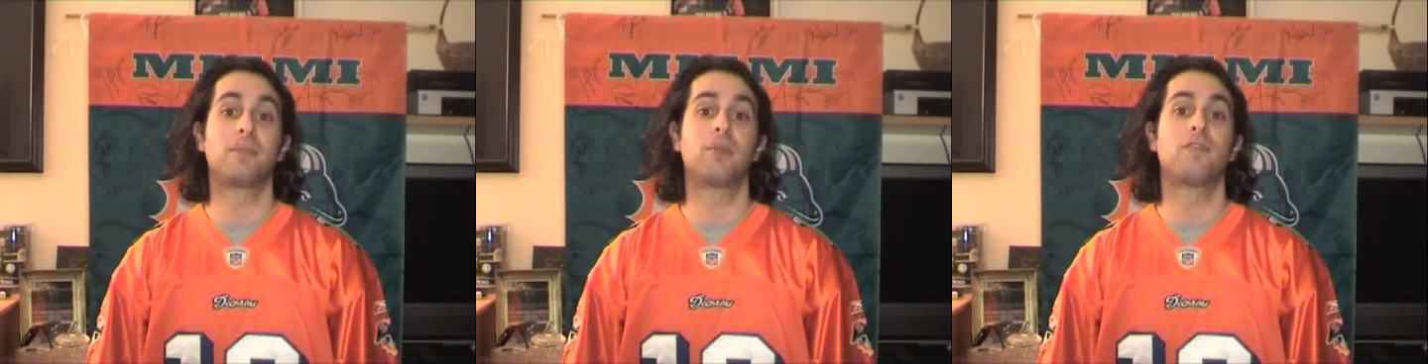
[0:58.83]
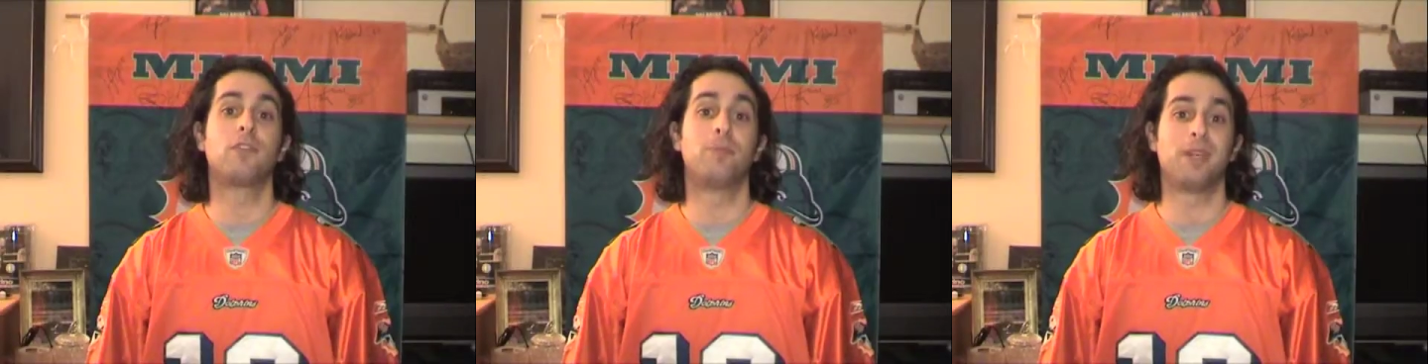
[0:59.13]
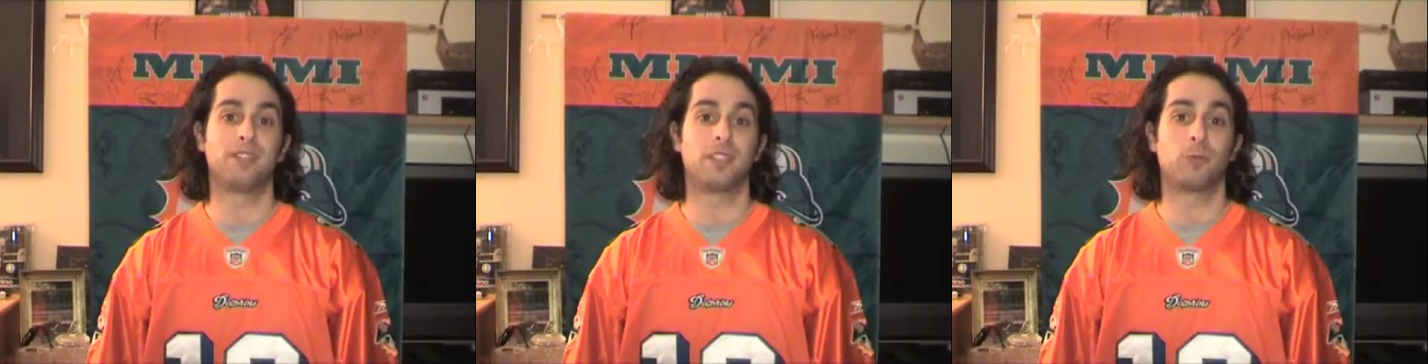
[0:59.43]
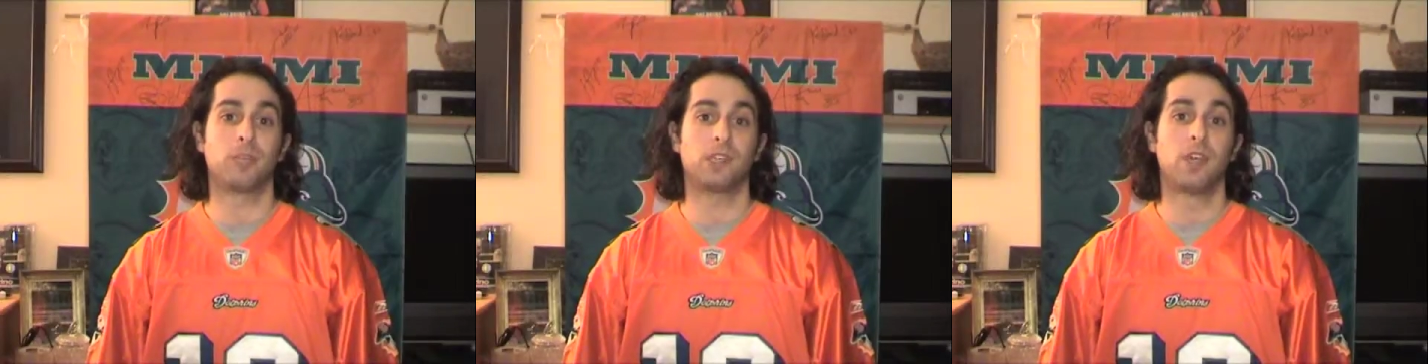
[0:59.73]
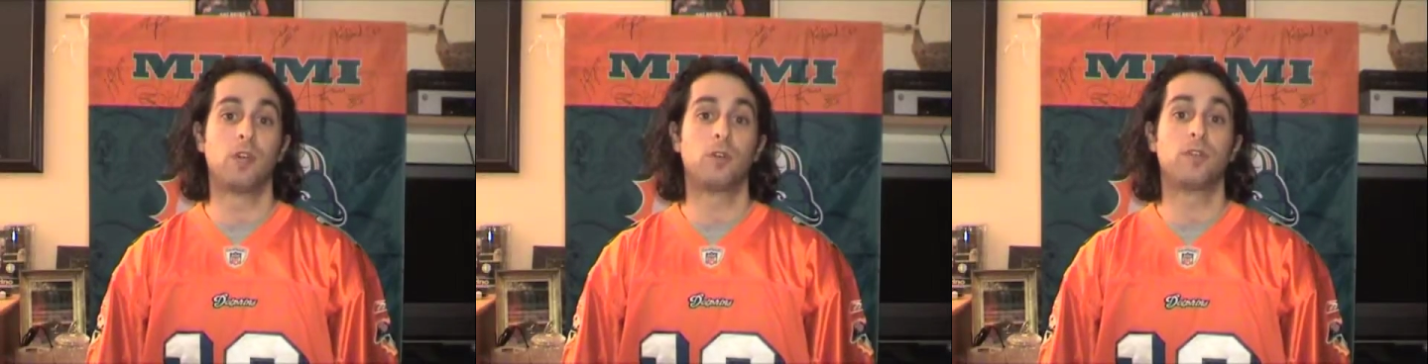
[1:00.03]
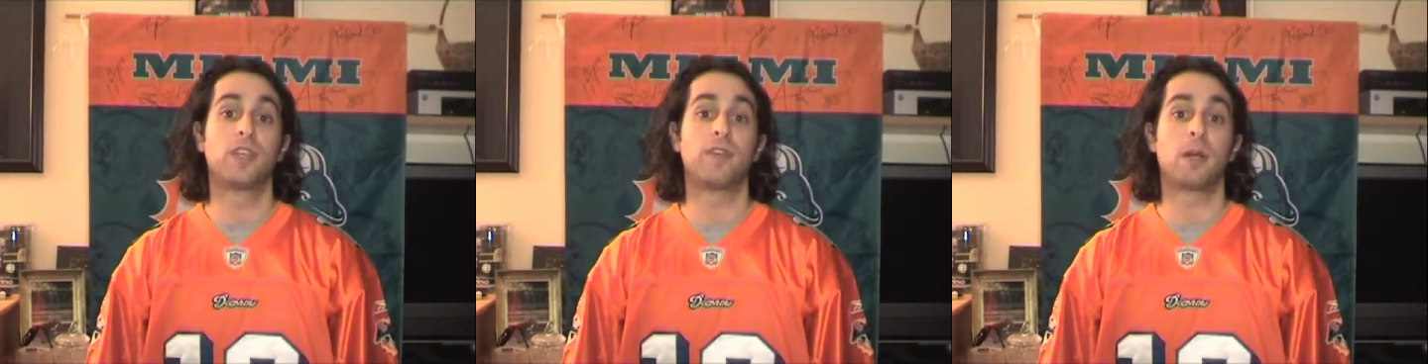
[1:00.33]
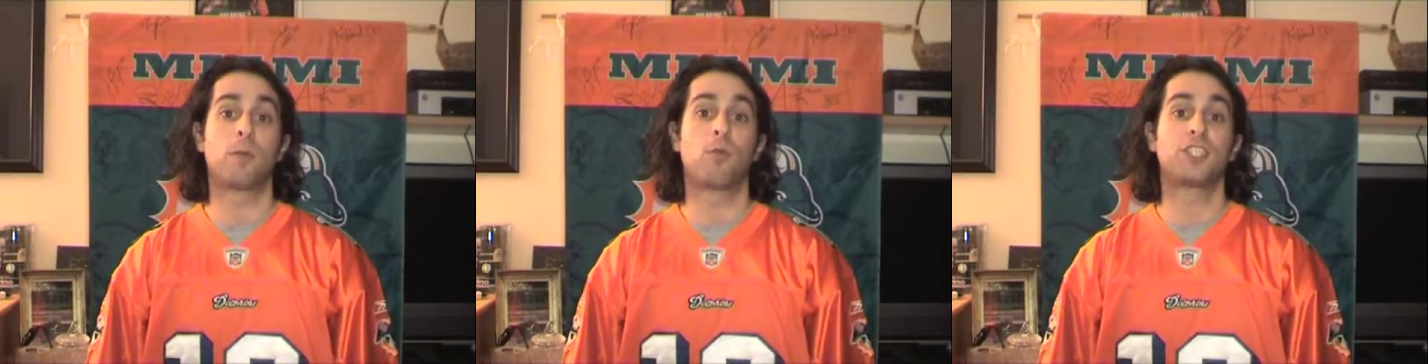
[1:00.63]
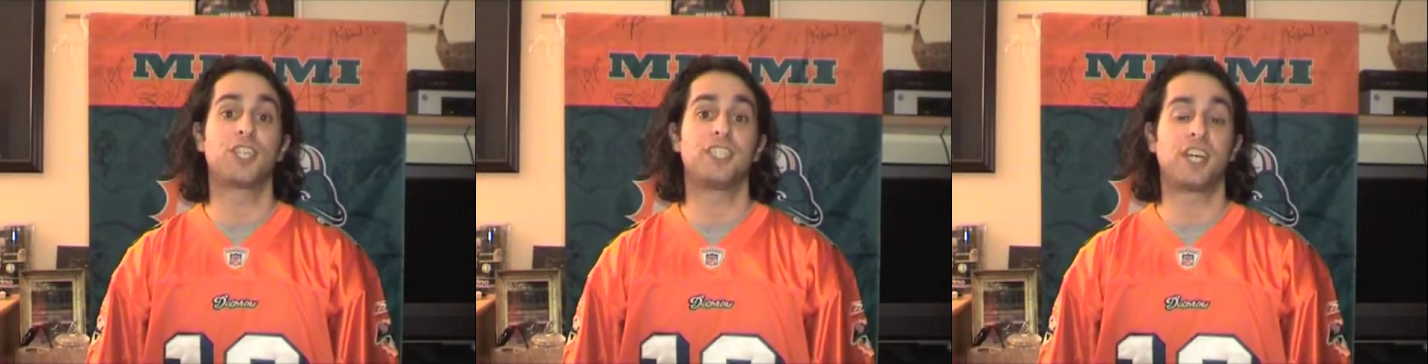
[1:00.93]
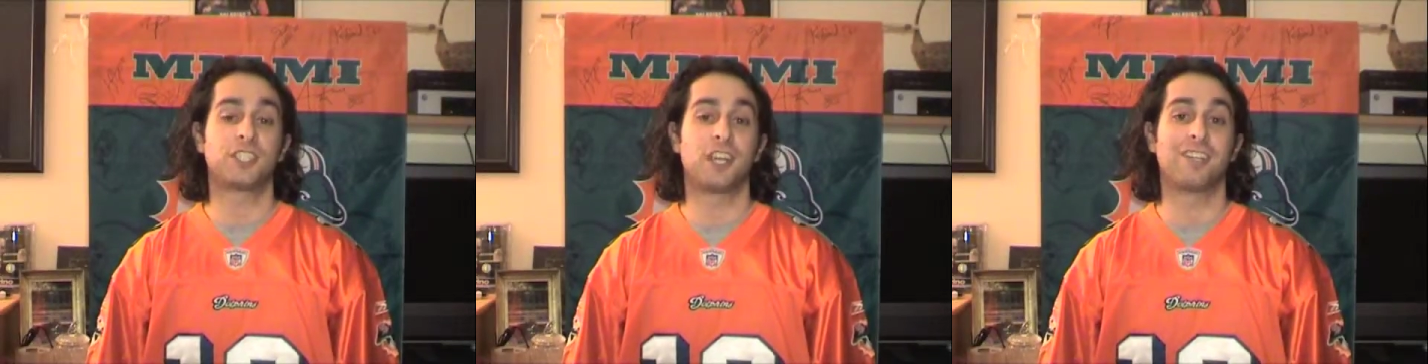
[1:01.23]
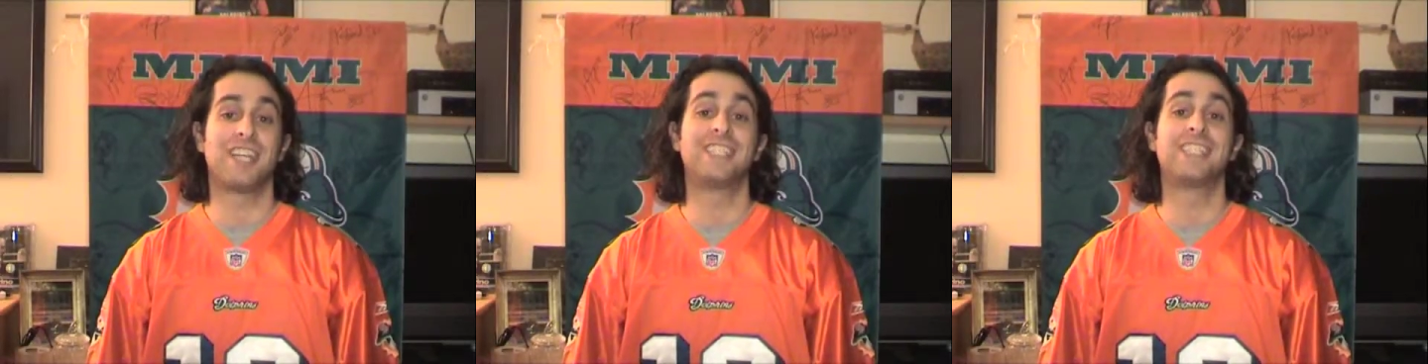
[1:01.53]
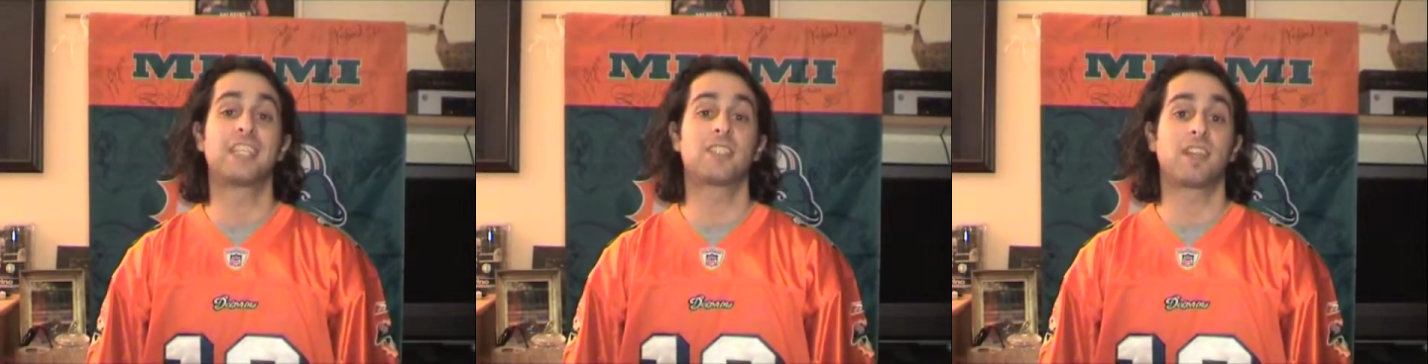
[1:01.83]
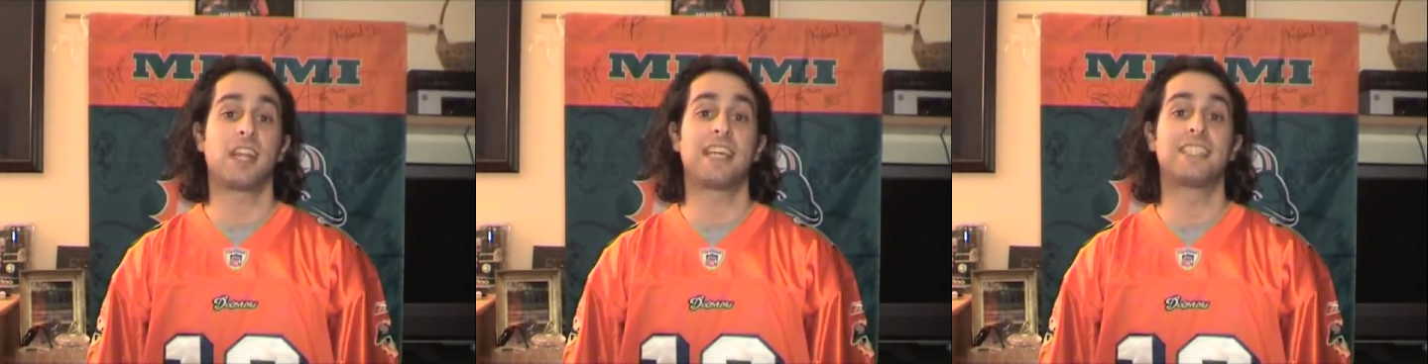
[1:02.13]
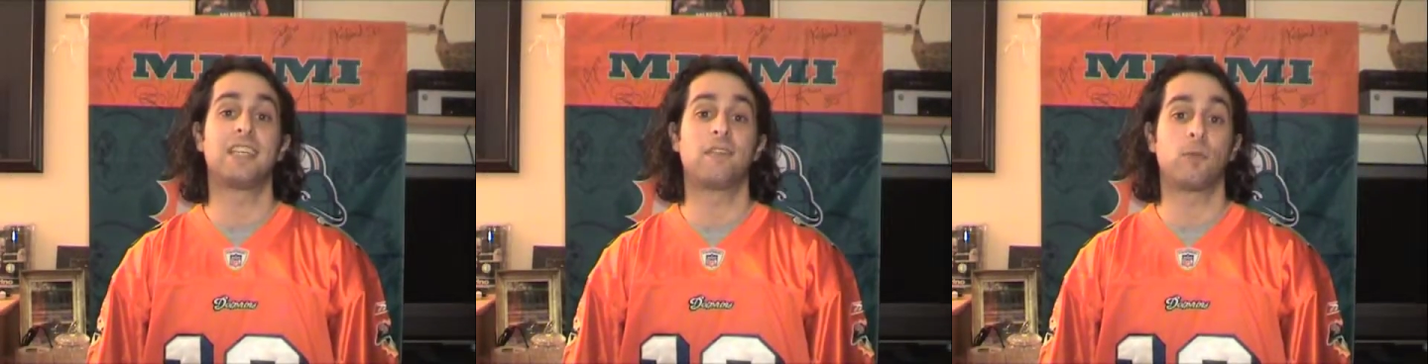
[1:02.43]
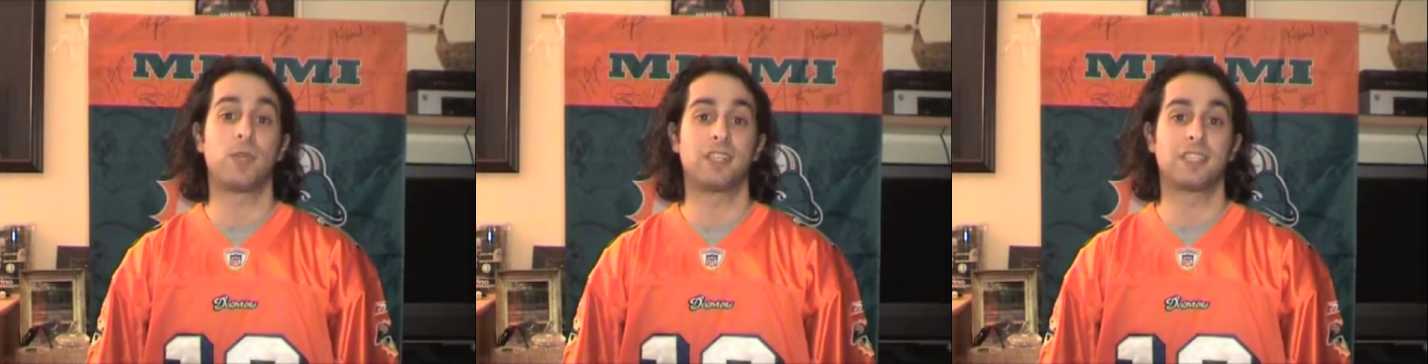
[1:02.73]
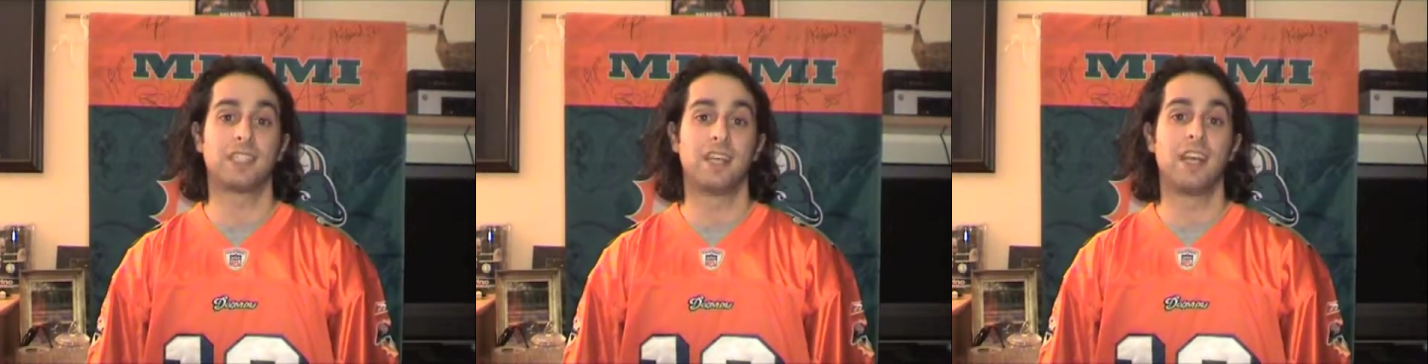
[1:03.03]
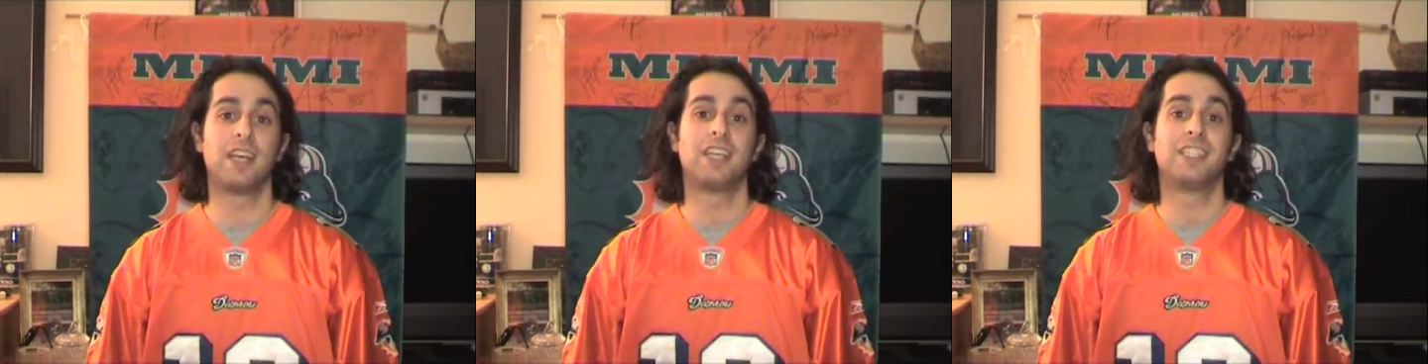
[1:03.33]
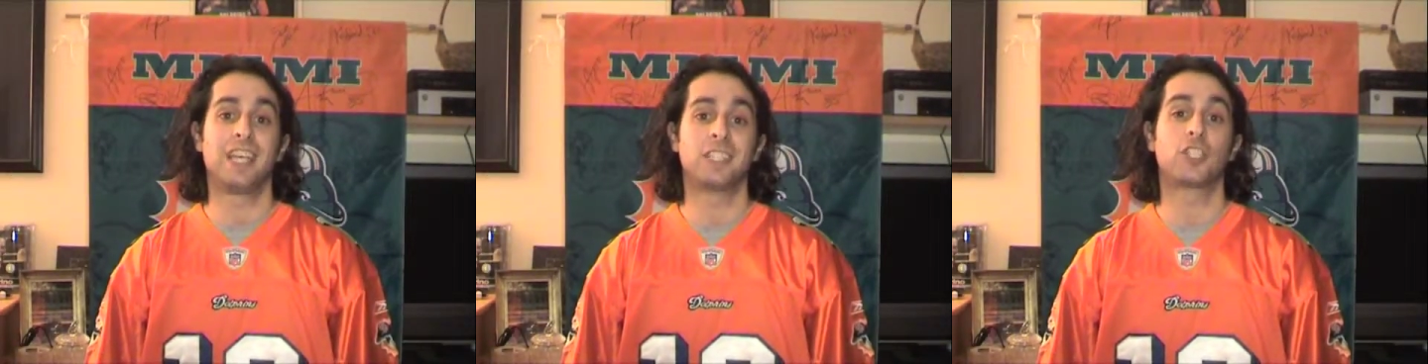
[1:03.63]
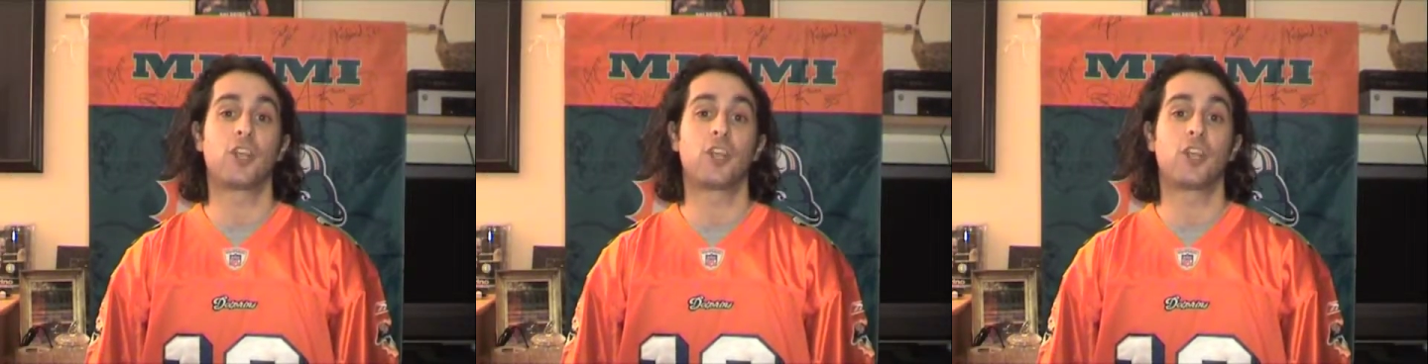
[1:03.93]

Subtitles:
the Buffalo Bills this week, who have given up a rushing touchdown in 6 of the last 7 weeks. Yes,